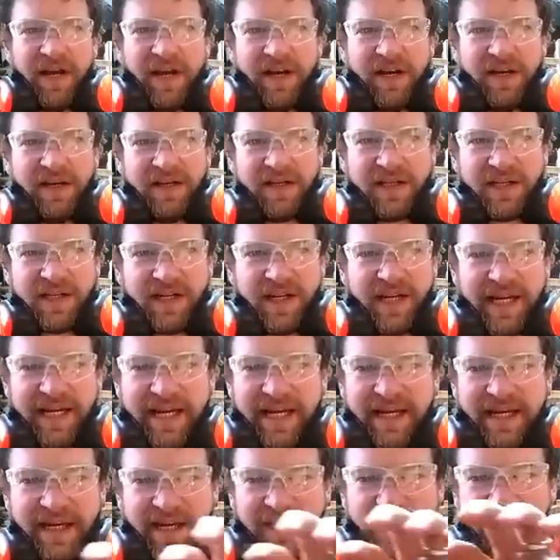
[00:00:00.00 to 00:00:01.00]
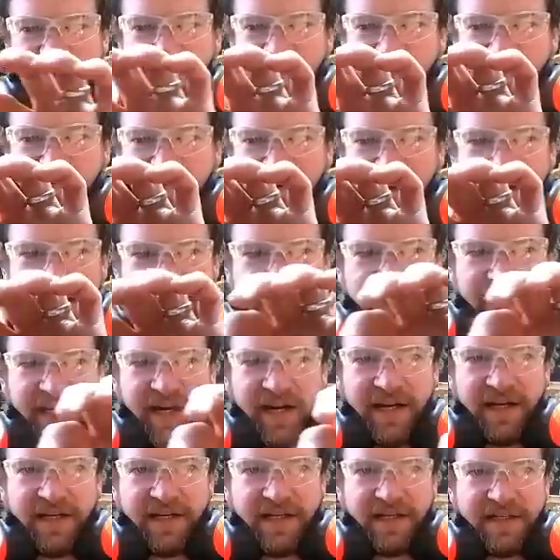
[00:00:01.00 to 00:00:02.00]
sleek
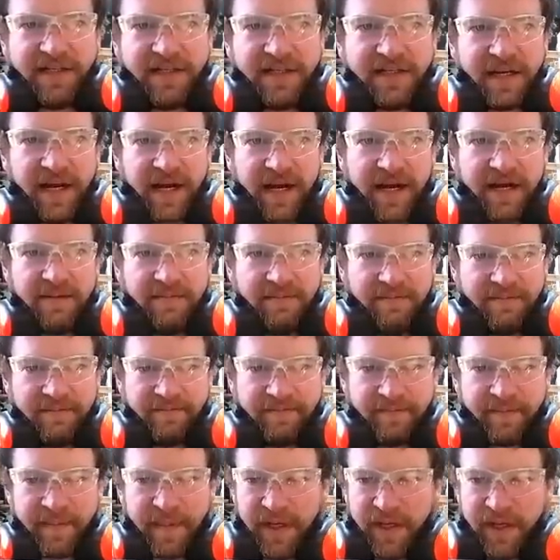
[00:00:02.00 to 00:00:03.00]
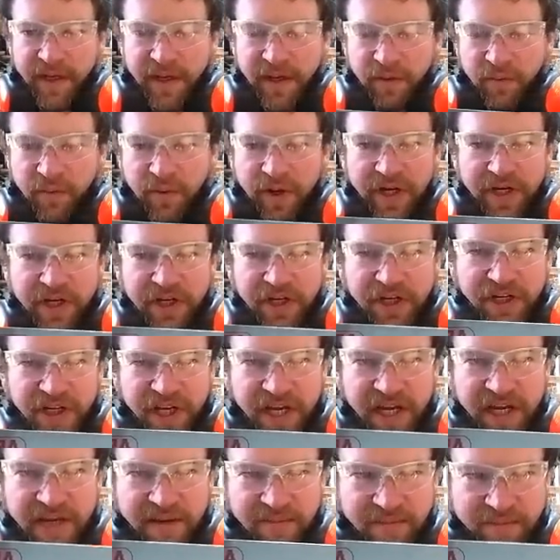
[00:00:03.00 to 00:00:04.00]
flat-sided design, which
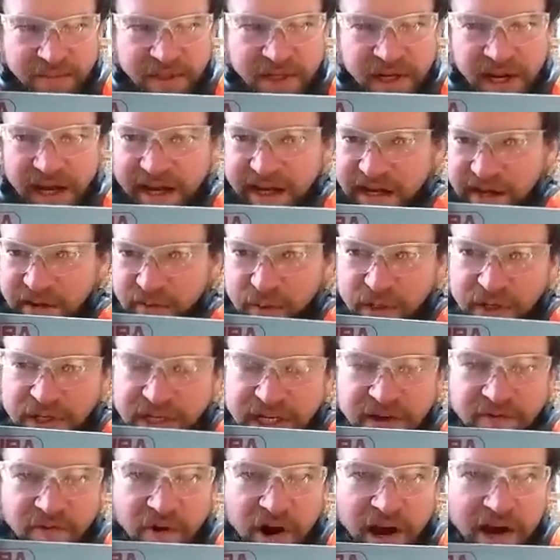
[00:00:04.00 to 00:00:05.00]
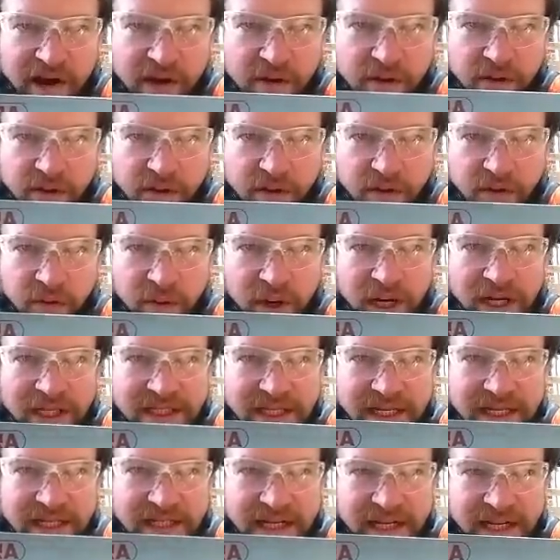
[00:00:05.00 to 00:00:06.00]
seems like it would derail quite
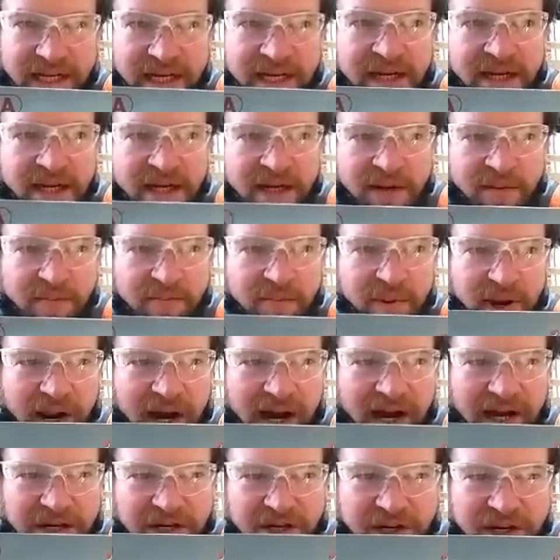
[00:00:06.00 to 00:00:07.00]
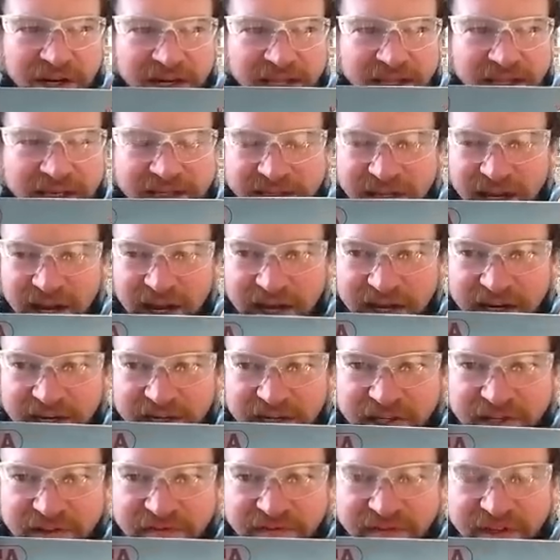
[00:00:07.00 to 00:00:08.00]
easily, but actually the
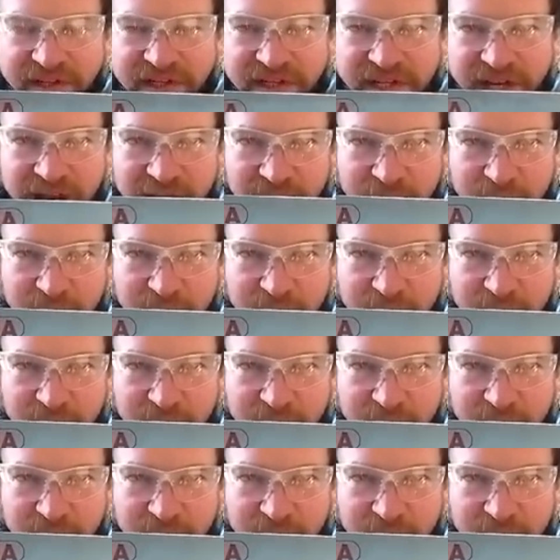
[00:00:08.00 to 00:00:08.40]
tightness of the tip